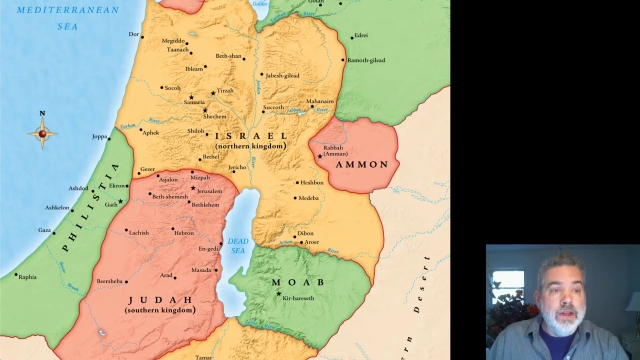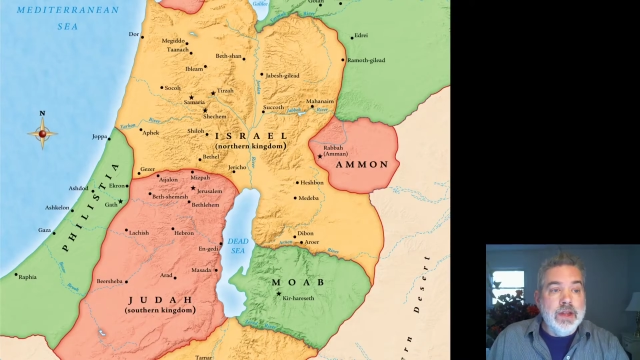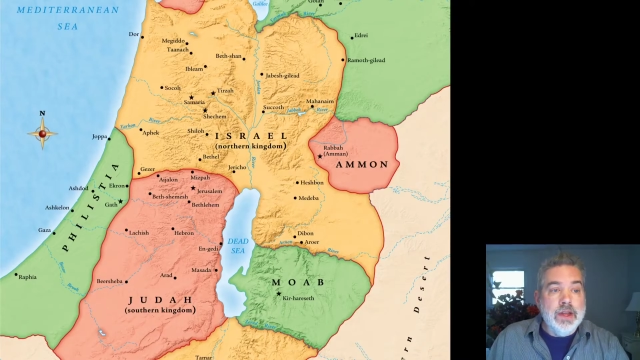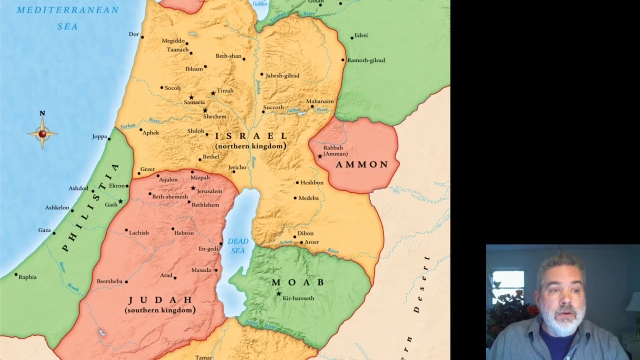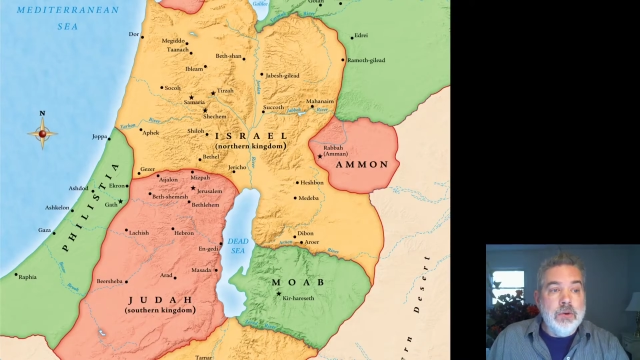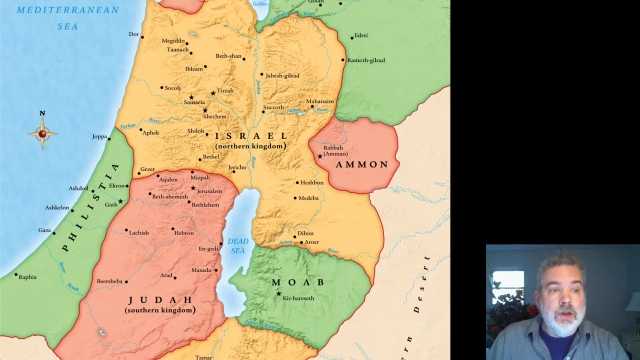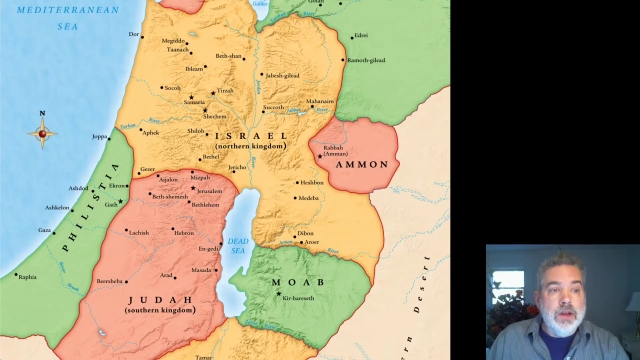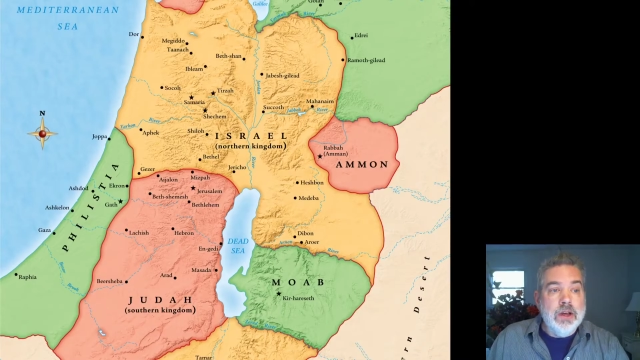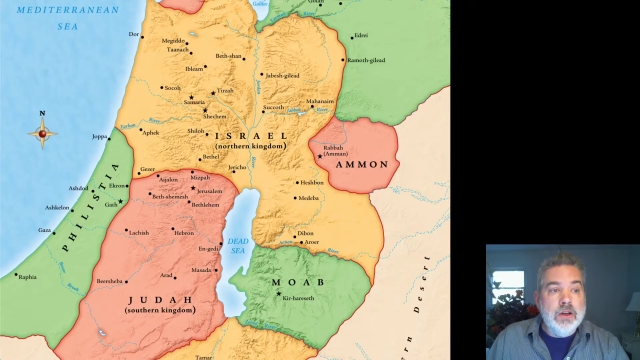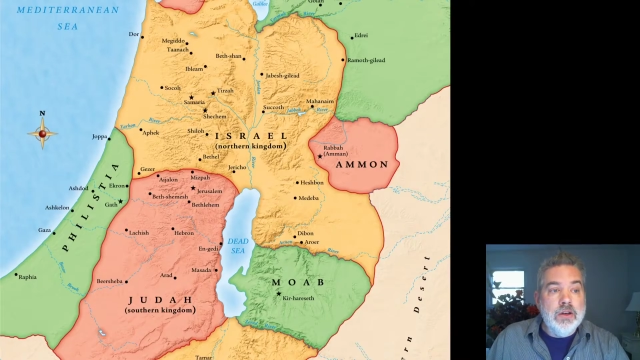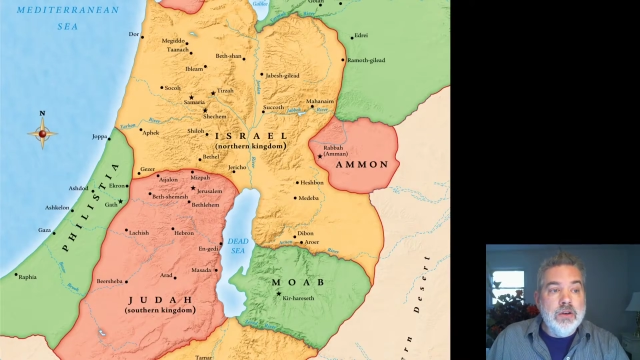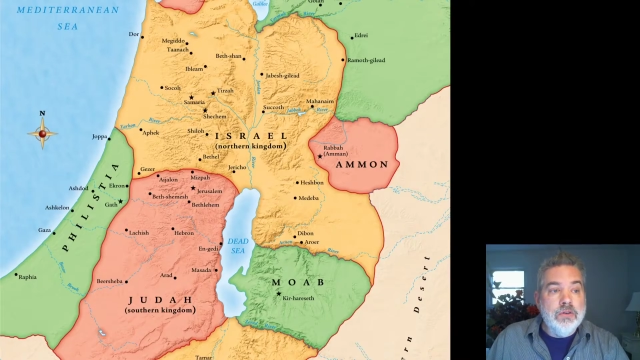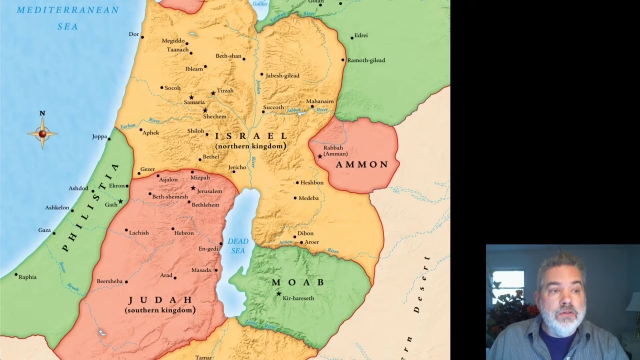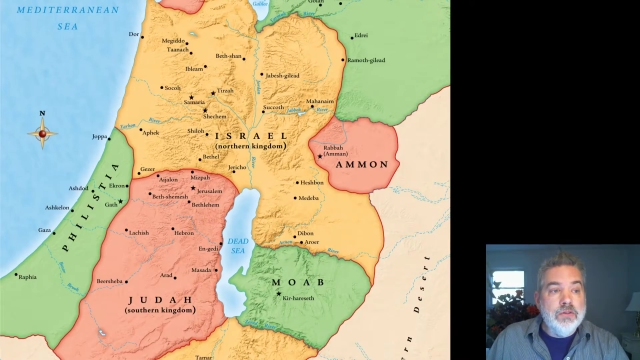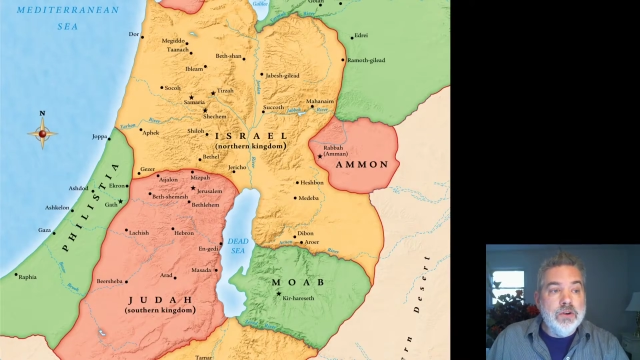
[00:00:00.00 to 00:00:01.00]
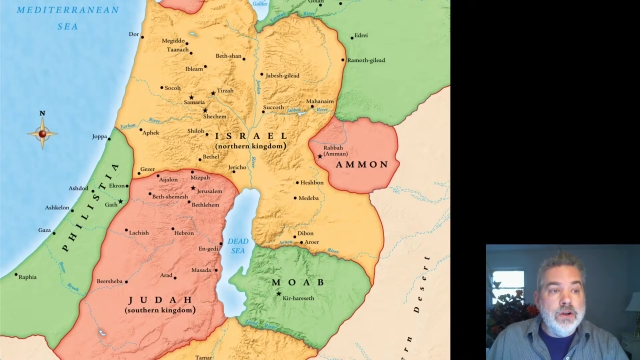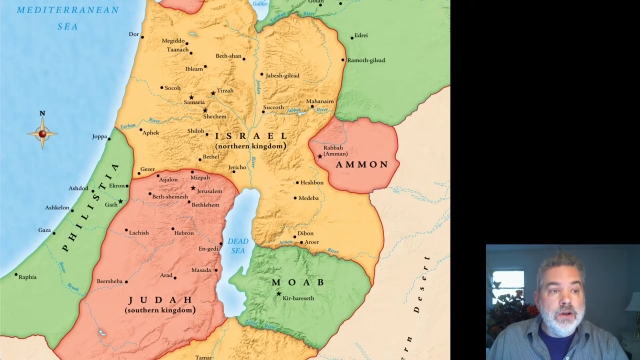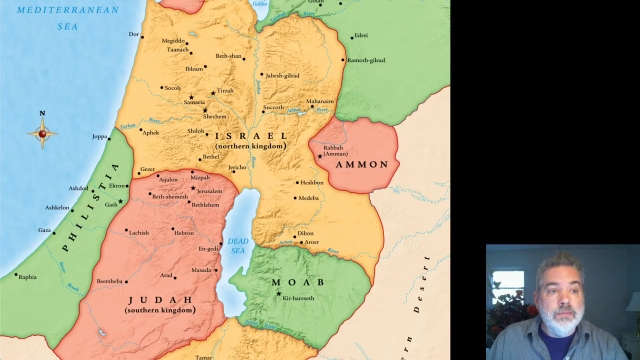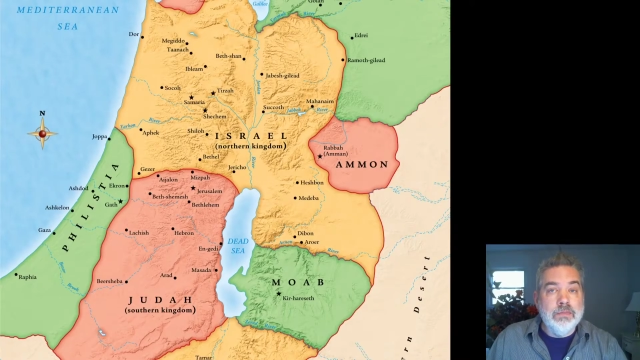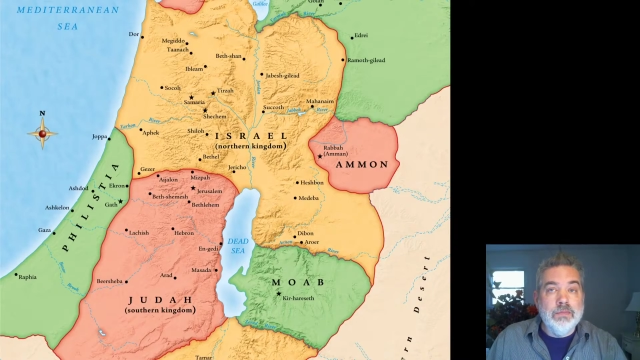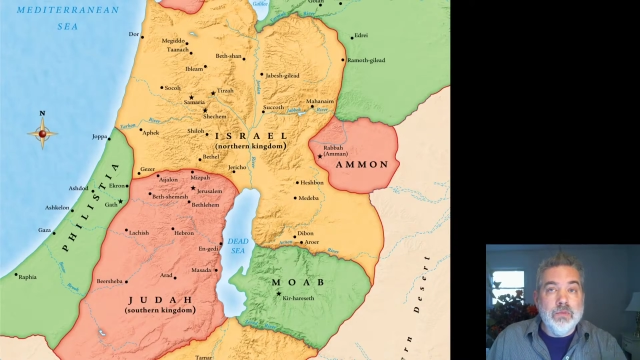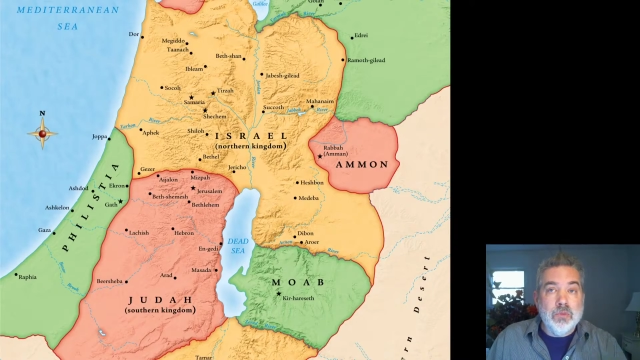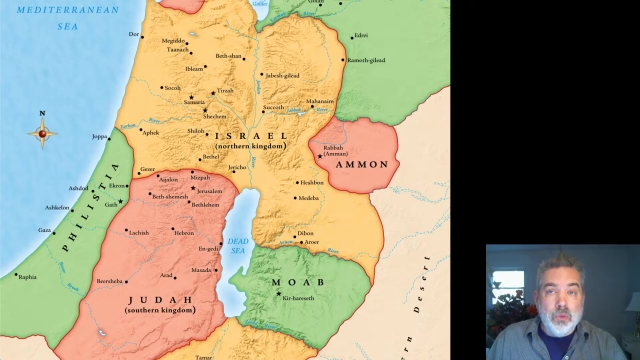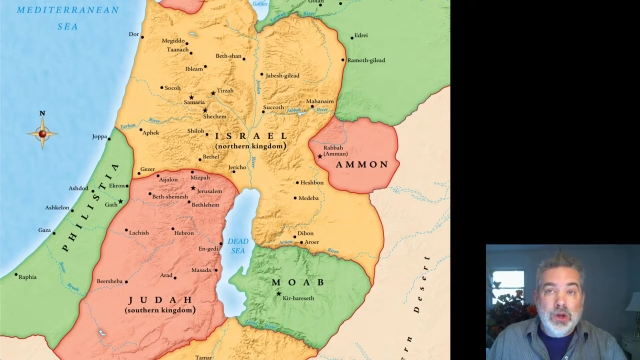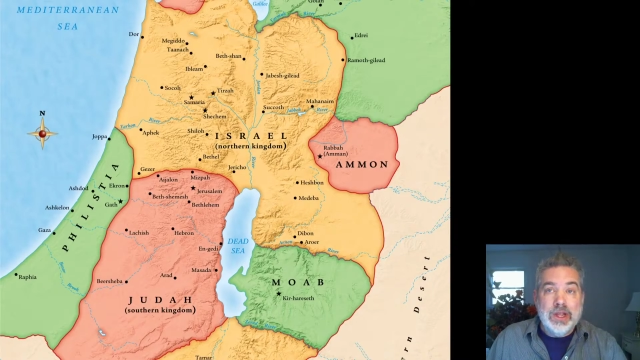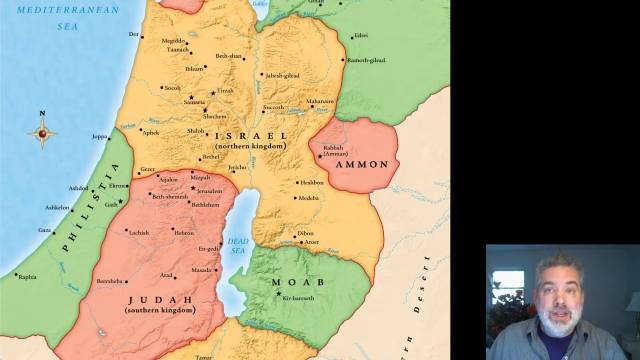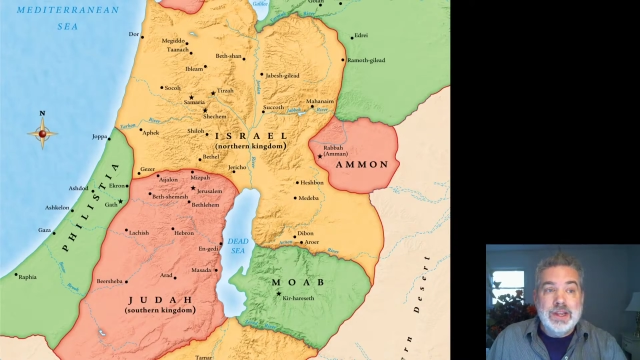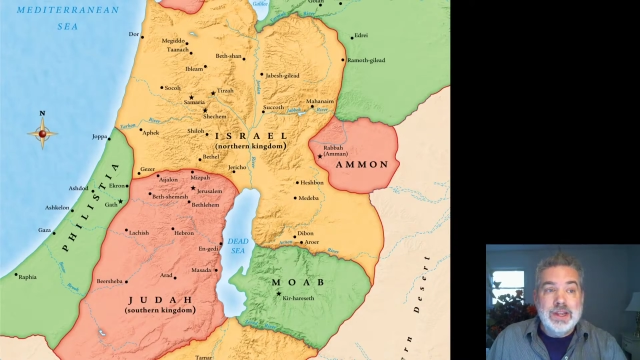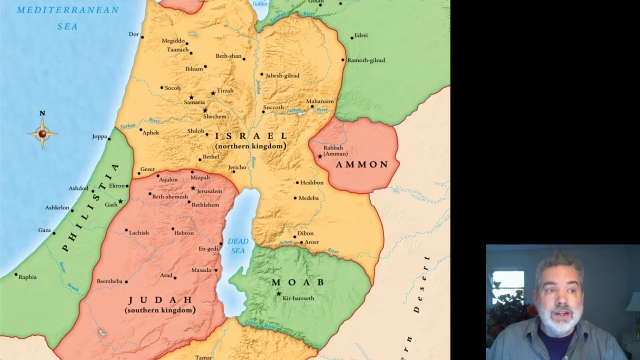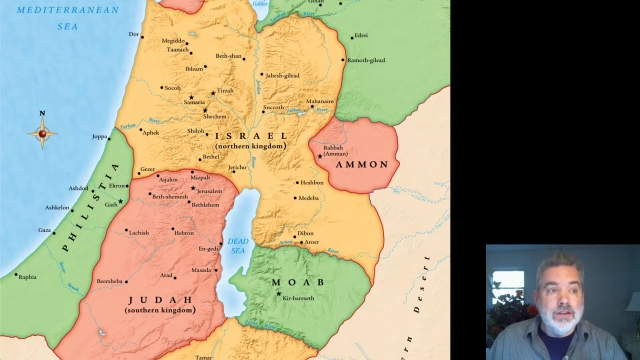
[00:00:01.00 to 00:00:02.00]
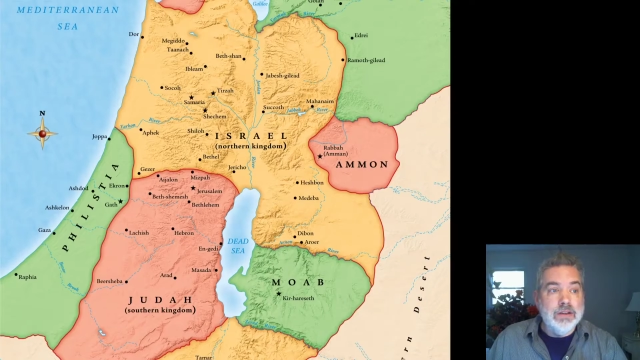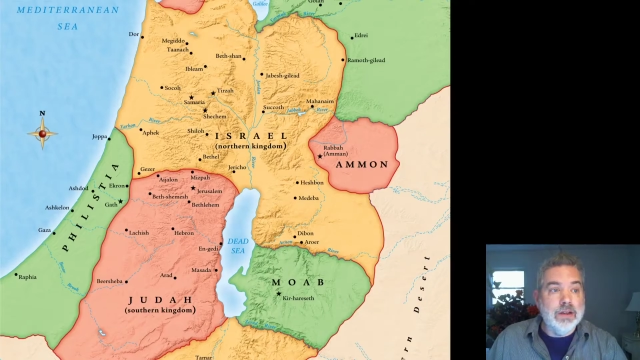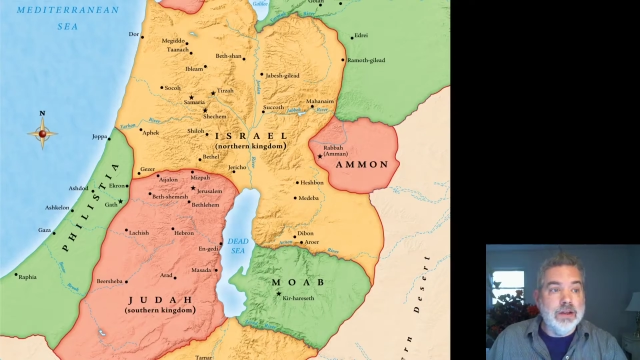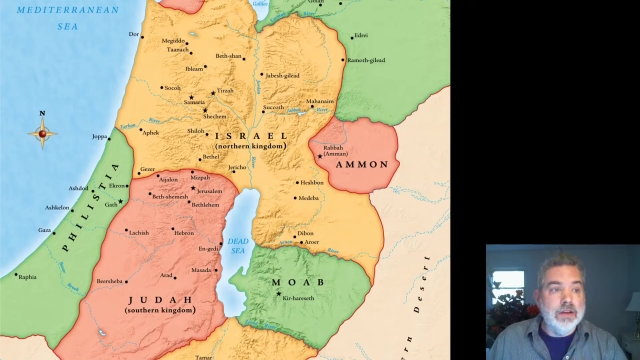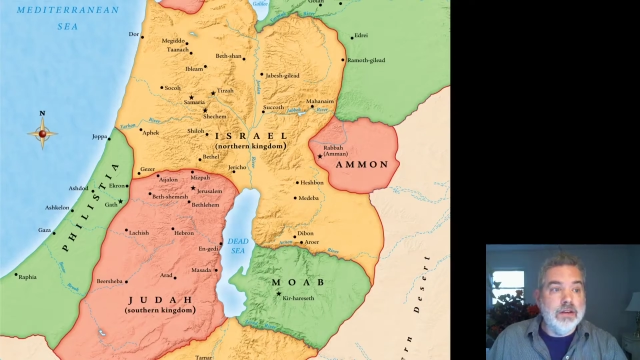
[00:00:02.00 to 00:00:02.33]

And we know from reading